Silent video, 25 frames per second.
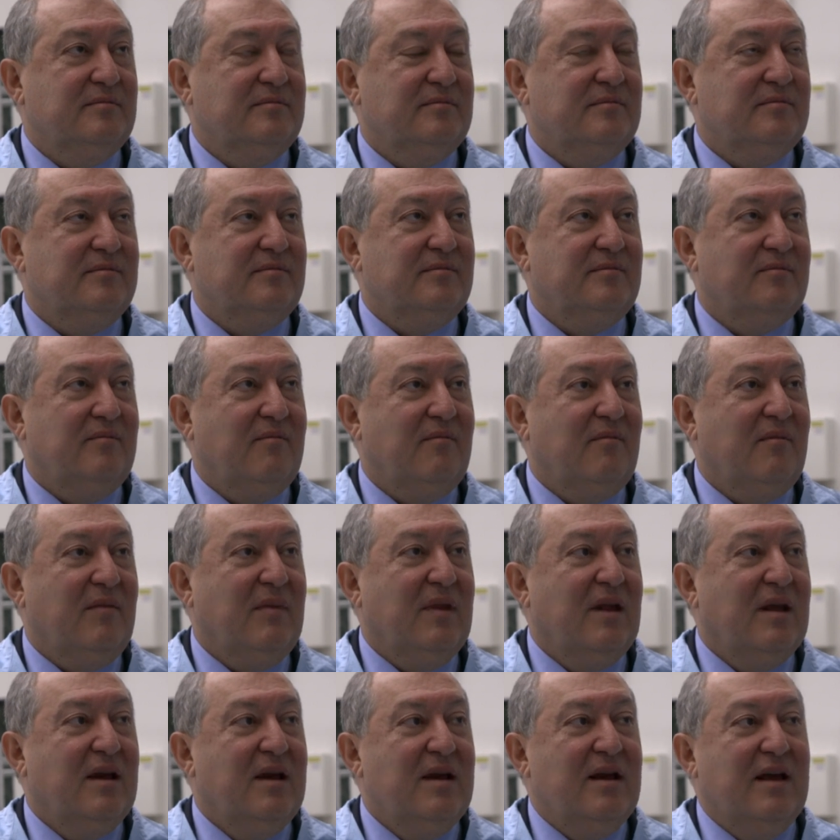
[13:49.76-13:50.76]
telescope will
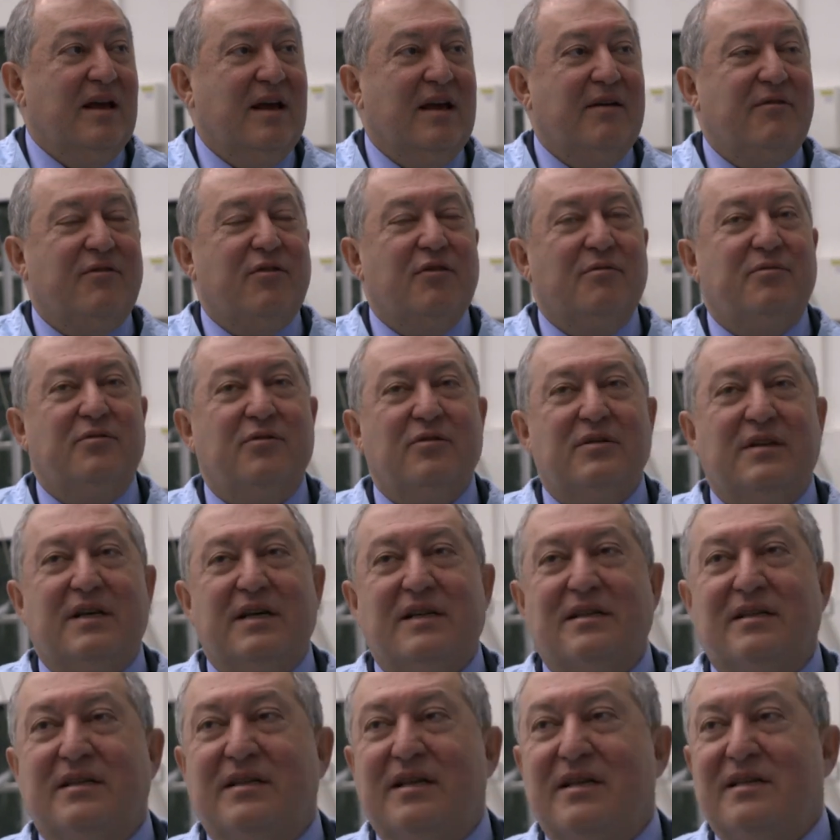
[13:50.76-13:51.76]
feature. If you put
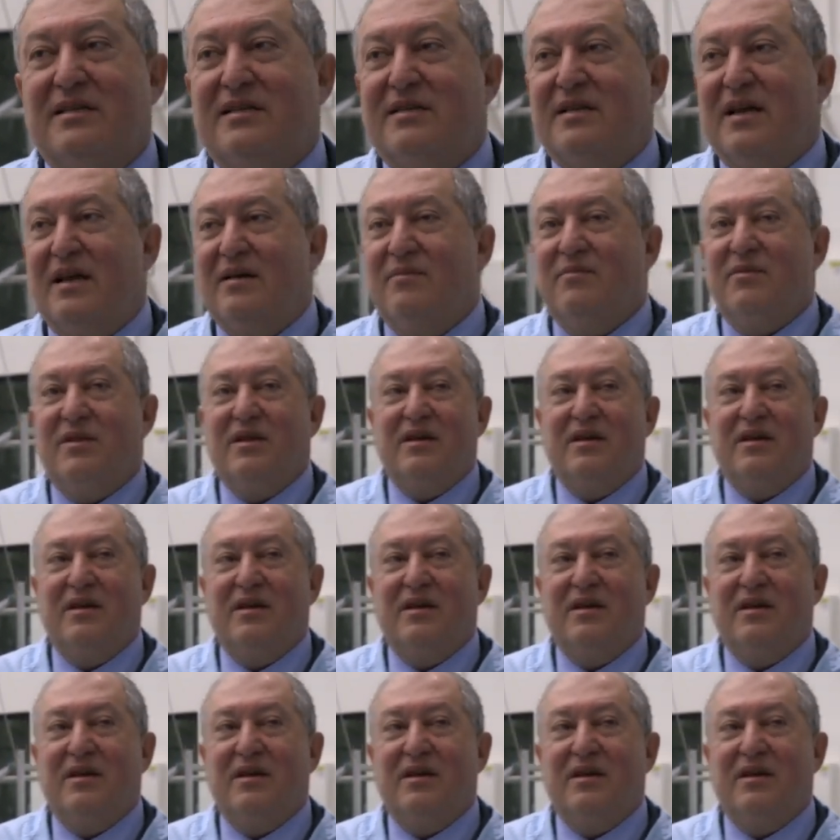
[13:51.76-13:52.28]
this, the same